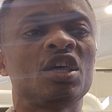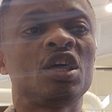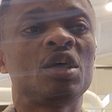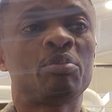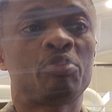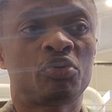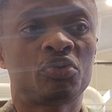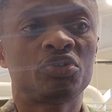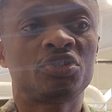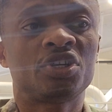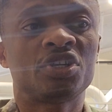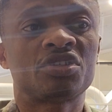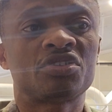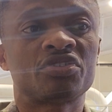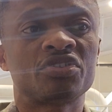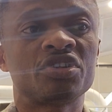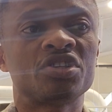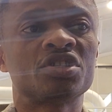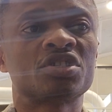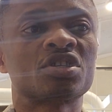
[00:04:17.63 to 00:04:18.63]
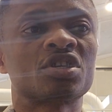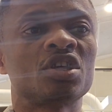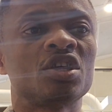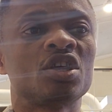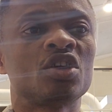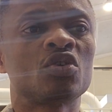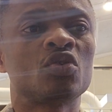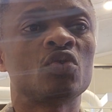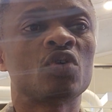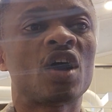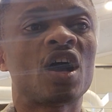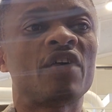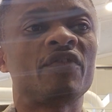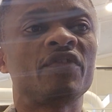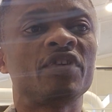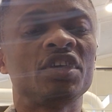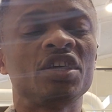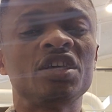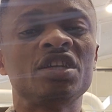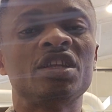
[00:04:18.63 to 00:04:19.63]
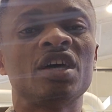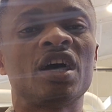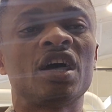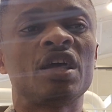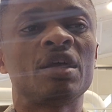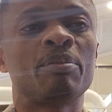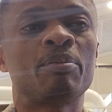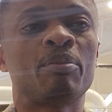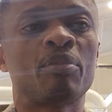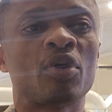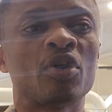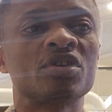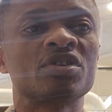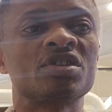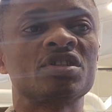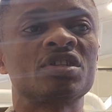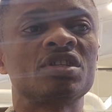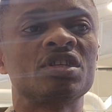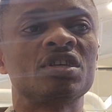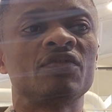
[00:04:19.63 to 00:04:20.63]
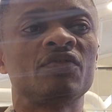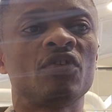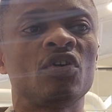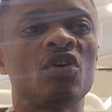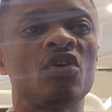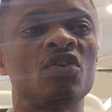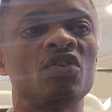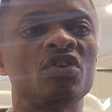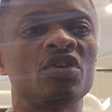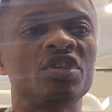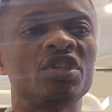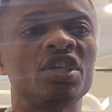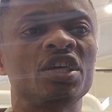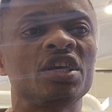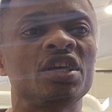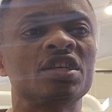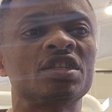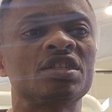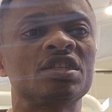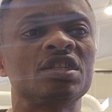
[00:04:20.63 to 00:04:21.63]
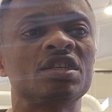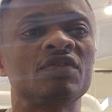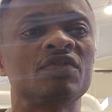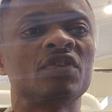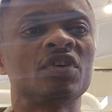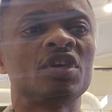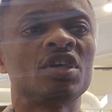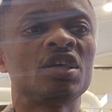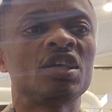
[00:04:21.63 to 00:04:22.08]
a project risk could have either a positive or a negative